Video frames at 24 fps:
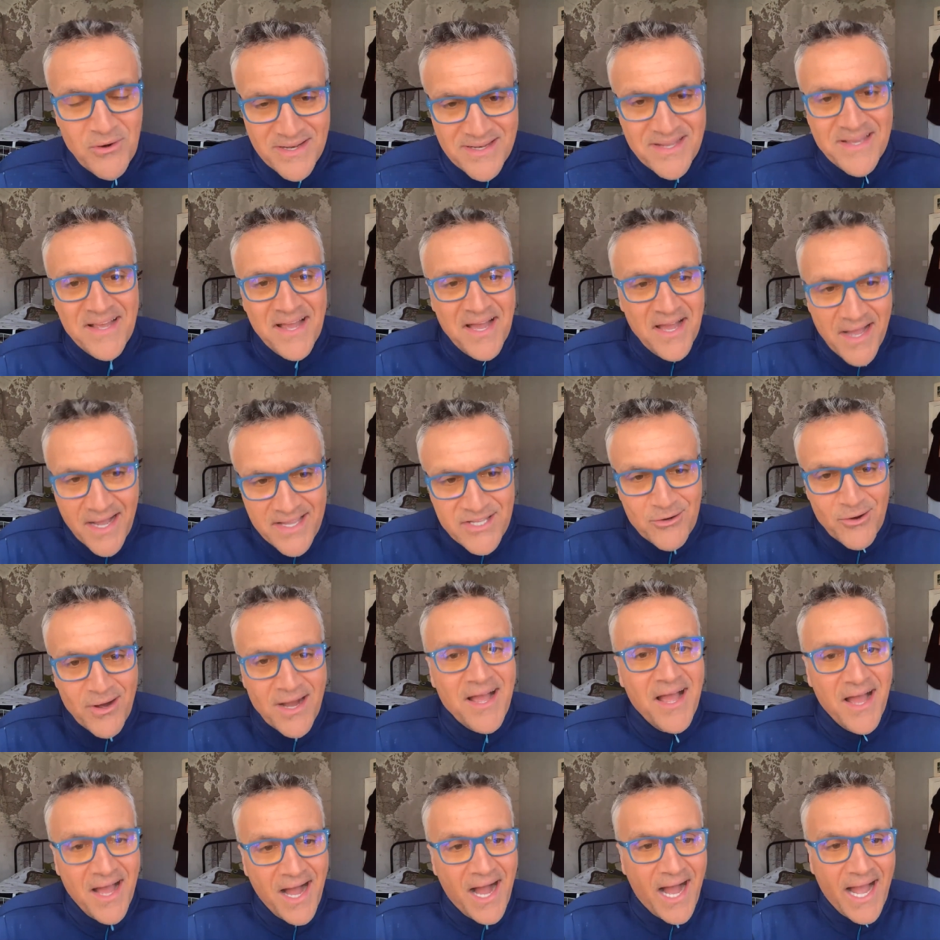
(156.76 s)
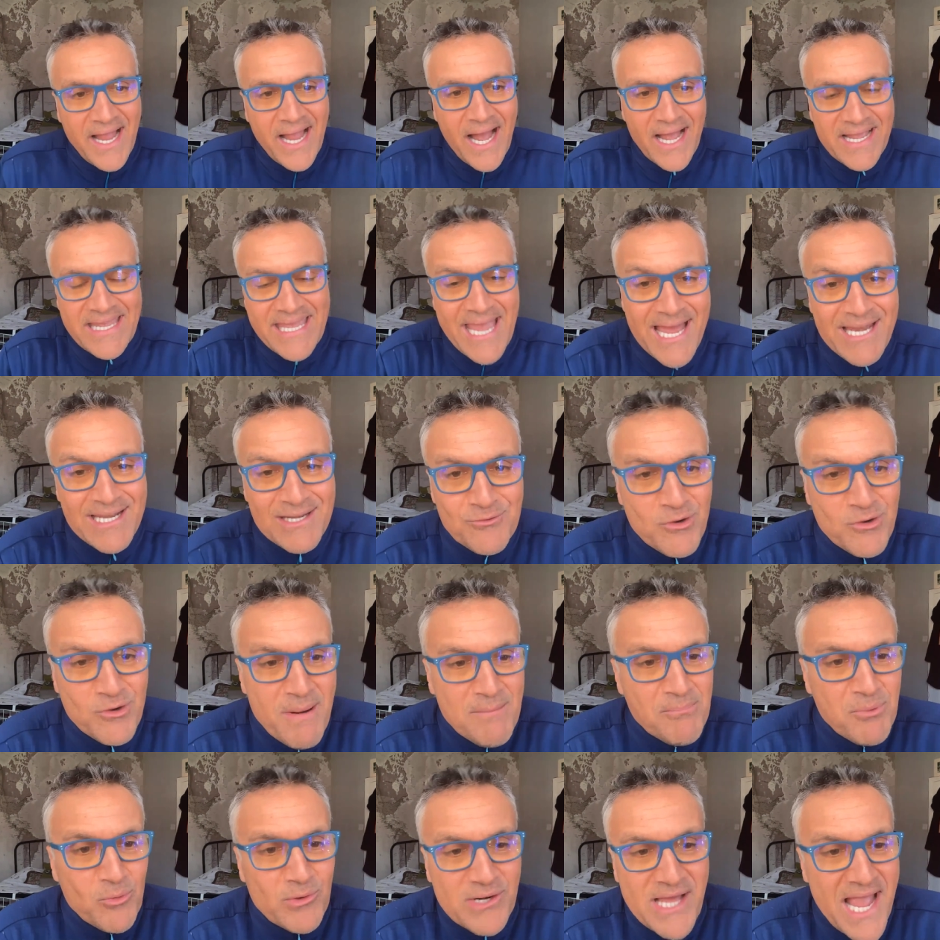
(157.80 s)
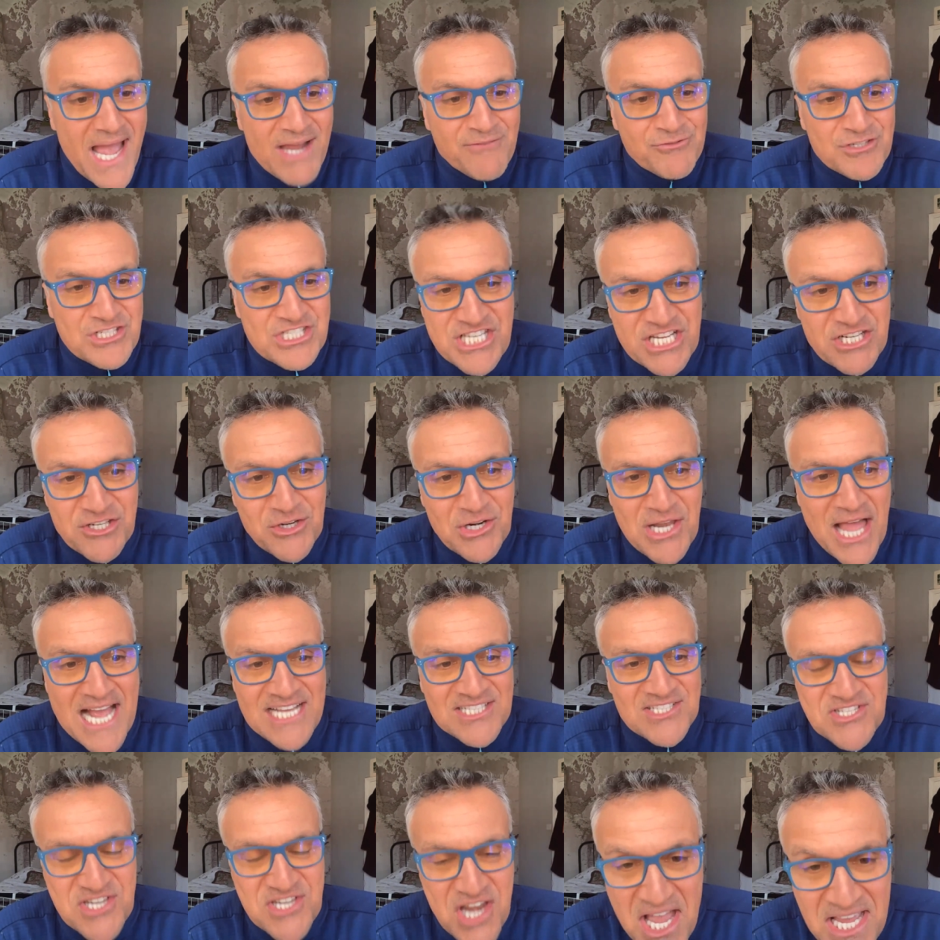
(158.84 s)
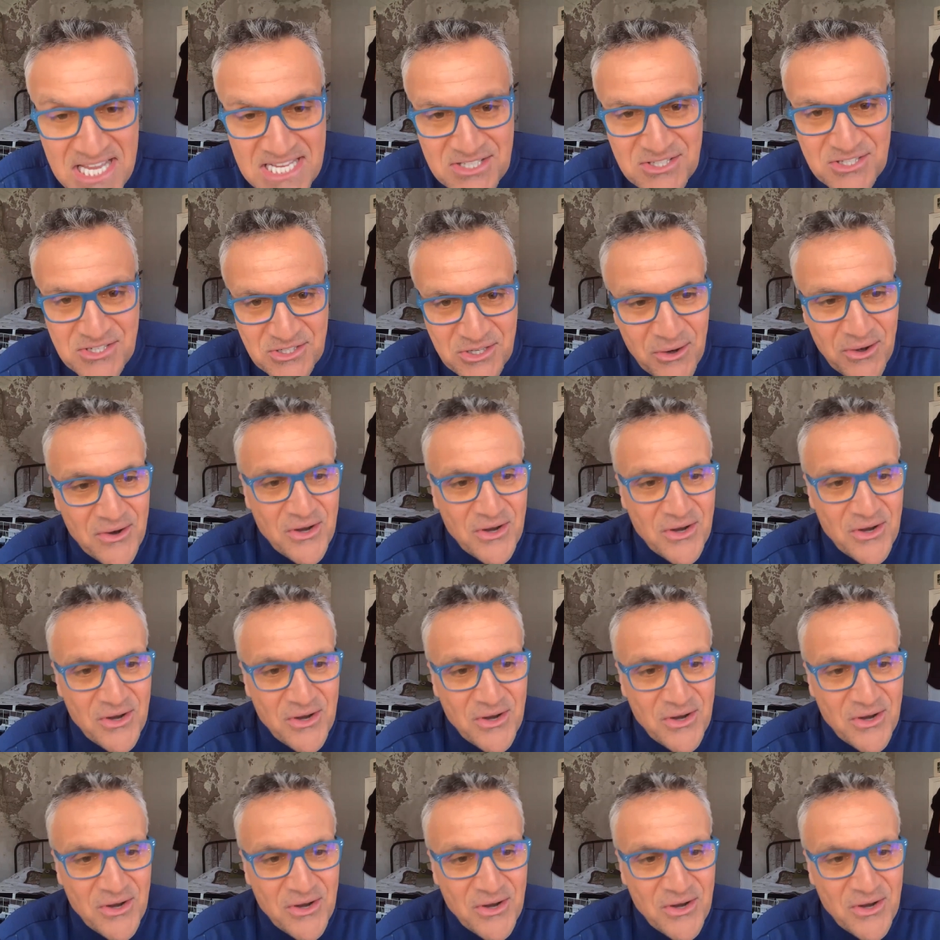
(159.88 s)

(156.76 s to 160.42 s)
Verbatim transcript: right you know I, I can't remember what i had for dinner last night you know